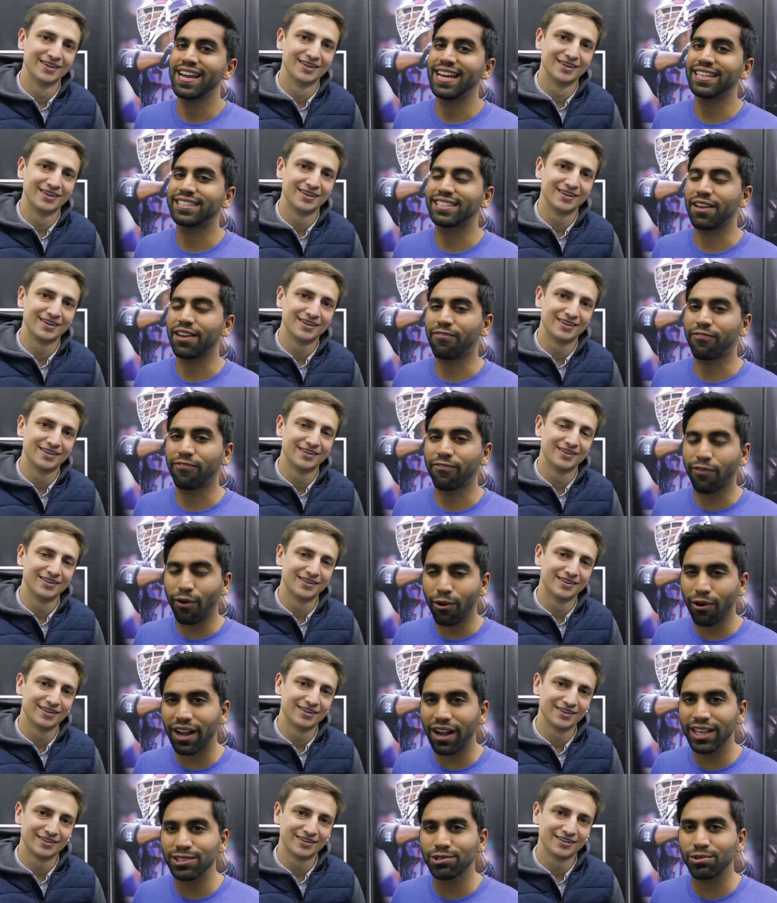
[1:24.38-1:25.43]
Speaker 1: It's a
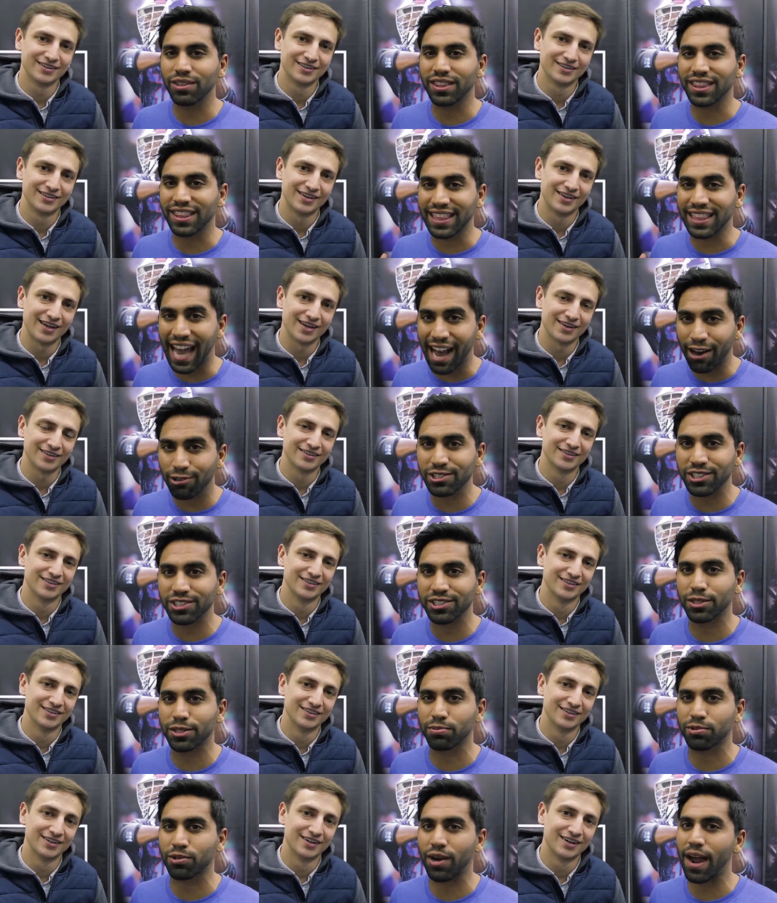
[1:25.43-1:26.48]
400,000
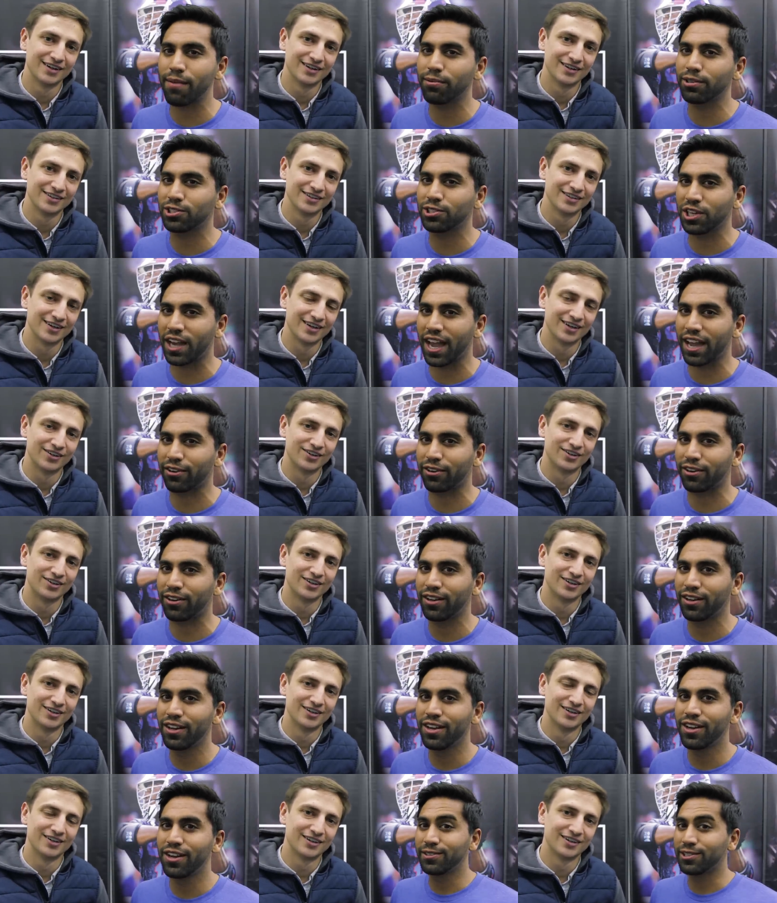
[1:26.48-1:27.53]
subscriber channel,
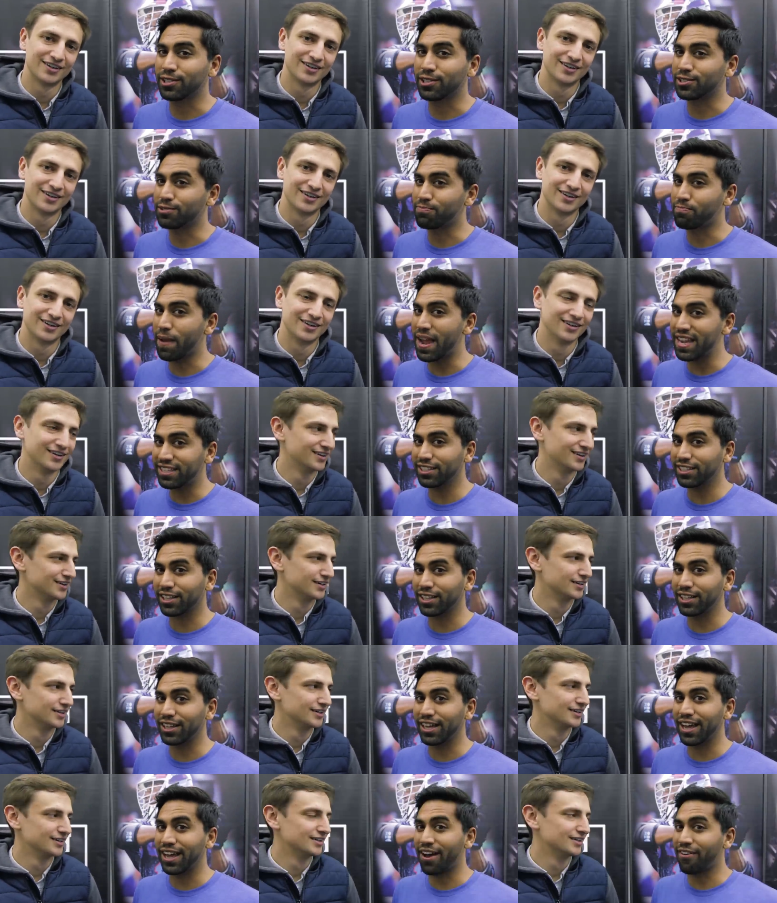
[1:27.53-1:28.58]
which is
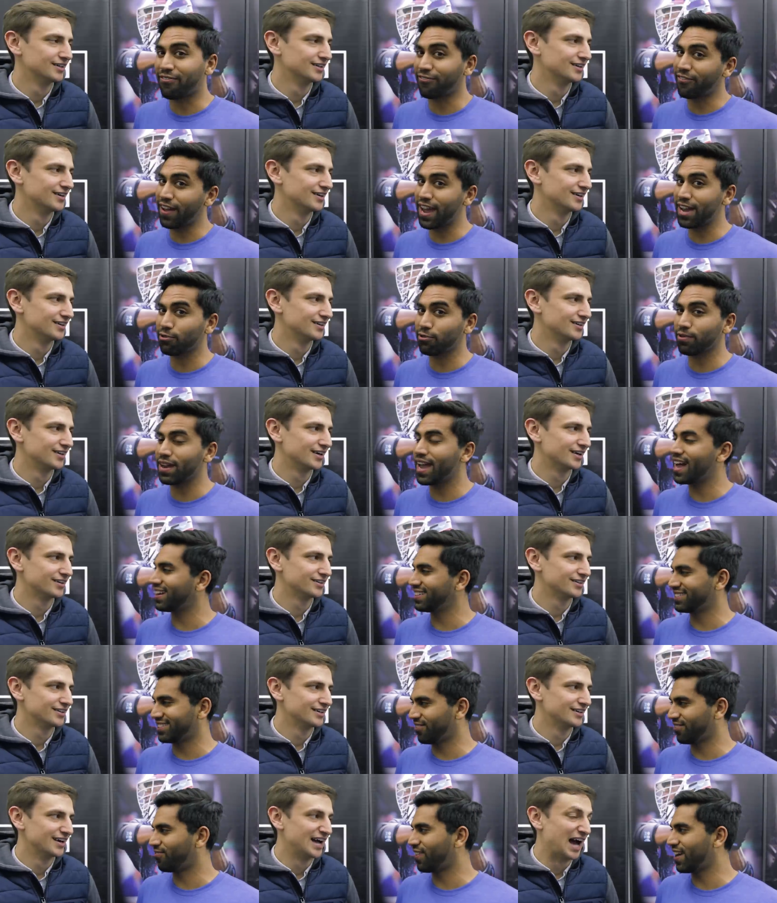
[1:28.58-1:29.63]
basically a fake reality.
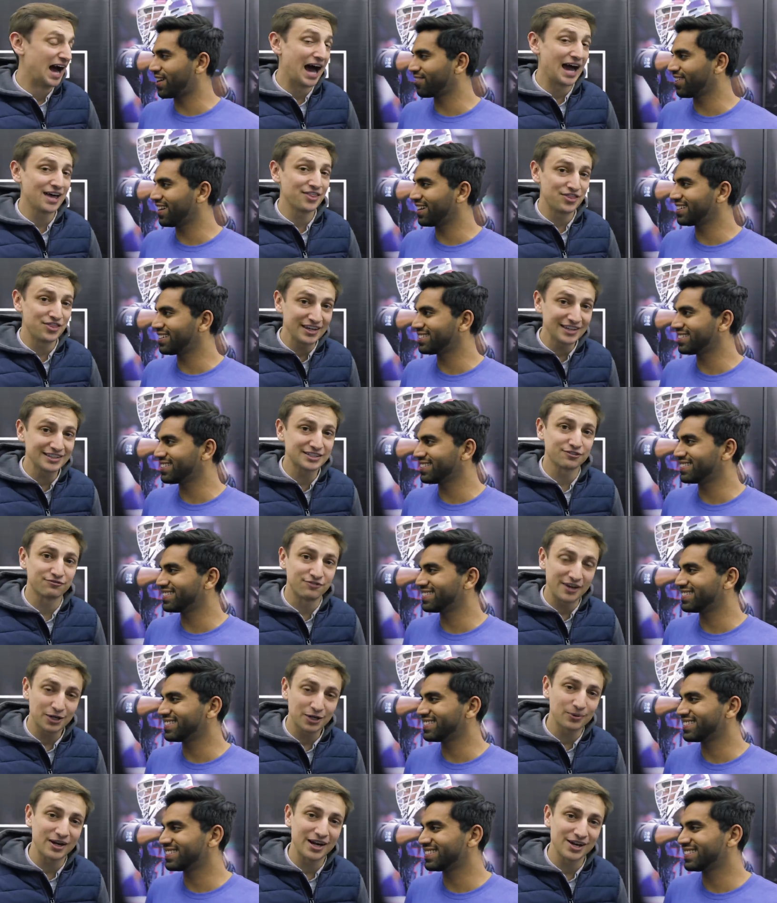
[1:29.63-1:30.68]
Is it a fake
Speaker 2: reality? I think it's a
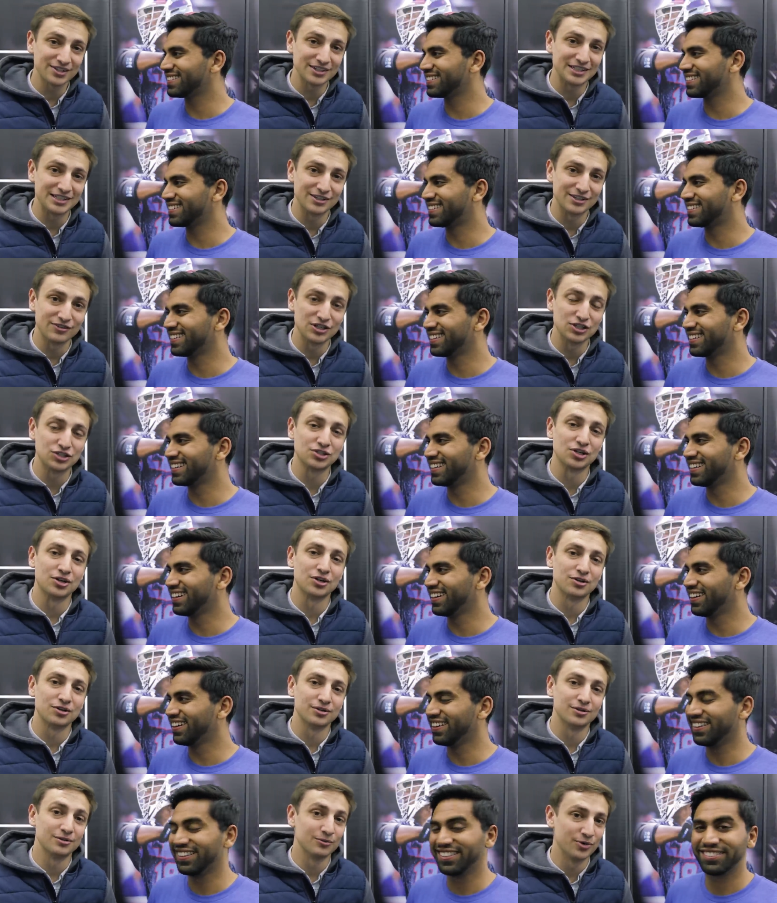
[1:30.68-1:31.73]
fake reality TV
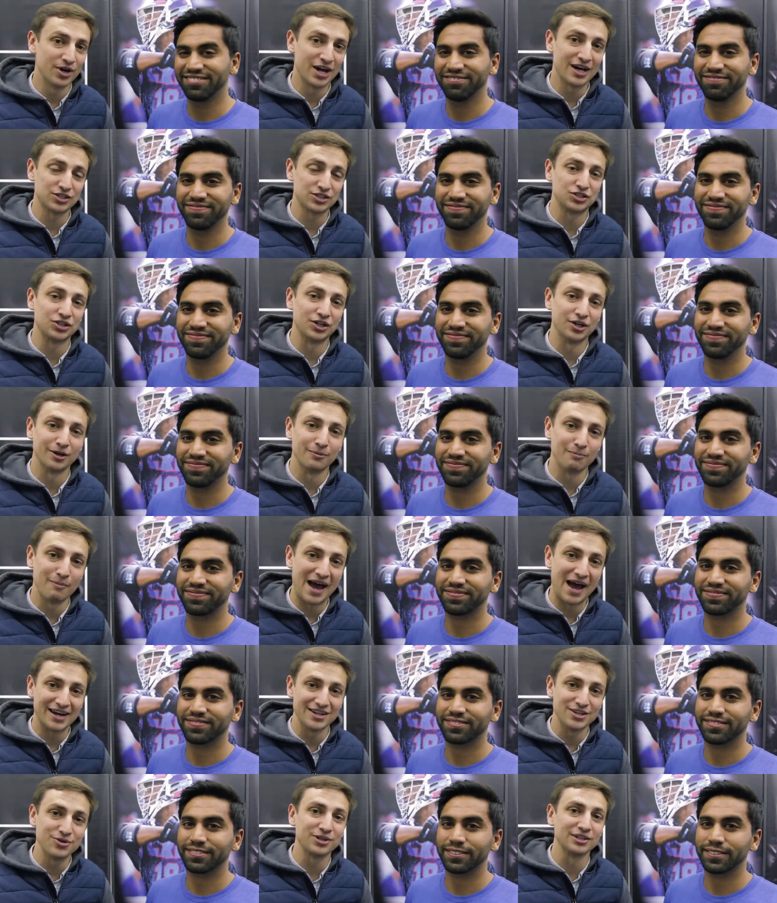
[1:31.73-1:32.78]
show. We're not sure.
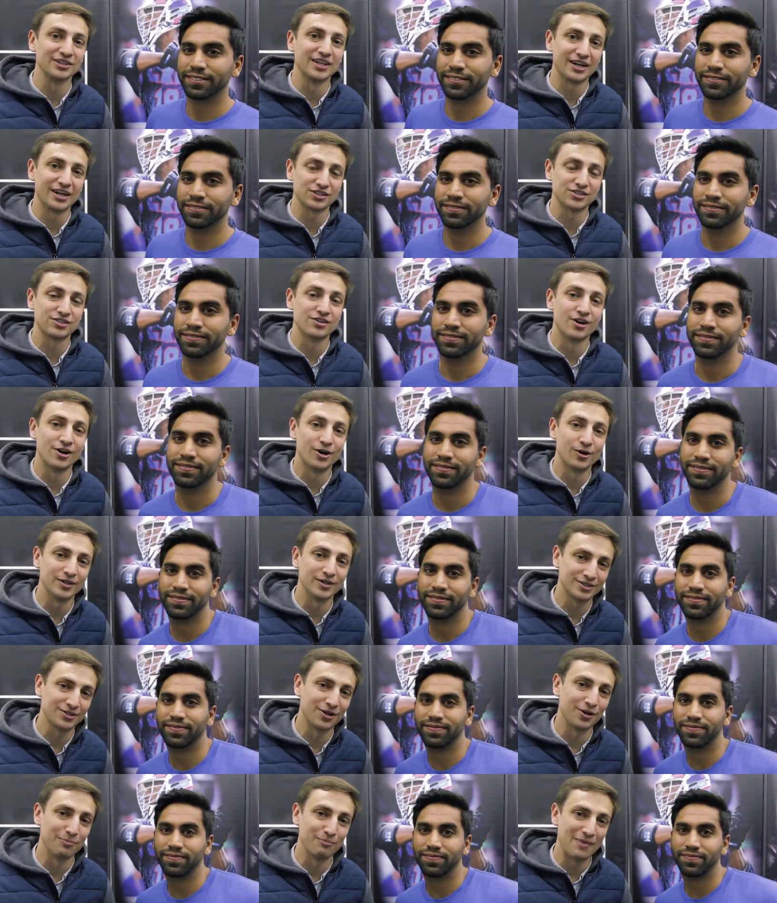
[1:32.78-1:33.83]
Maddie, you can let us know. It's
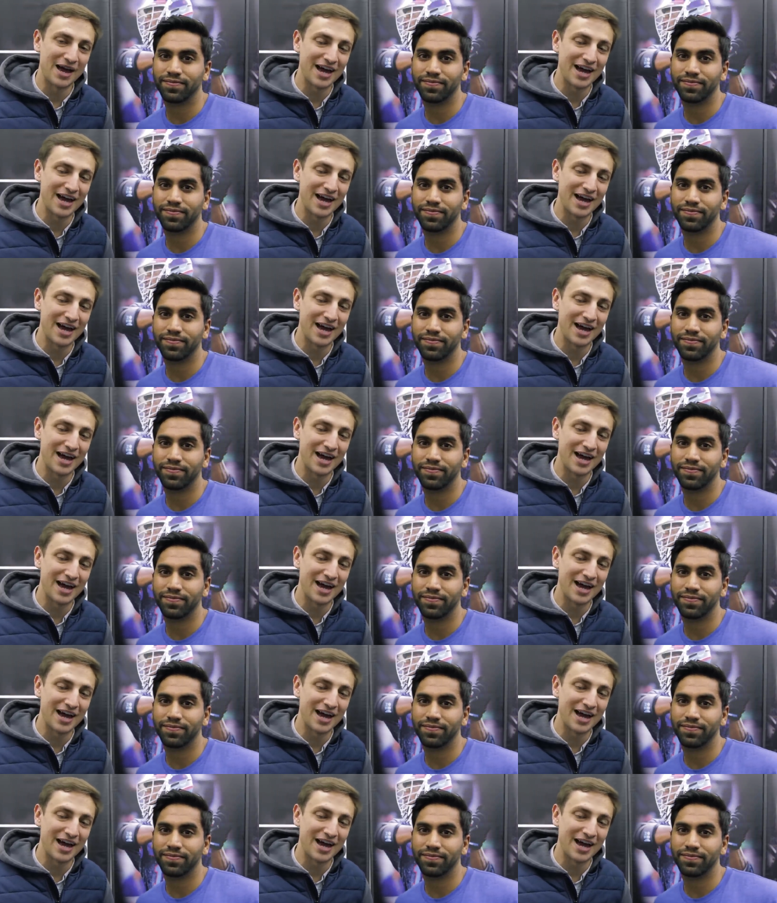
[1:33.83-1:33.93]
called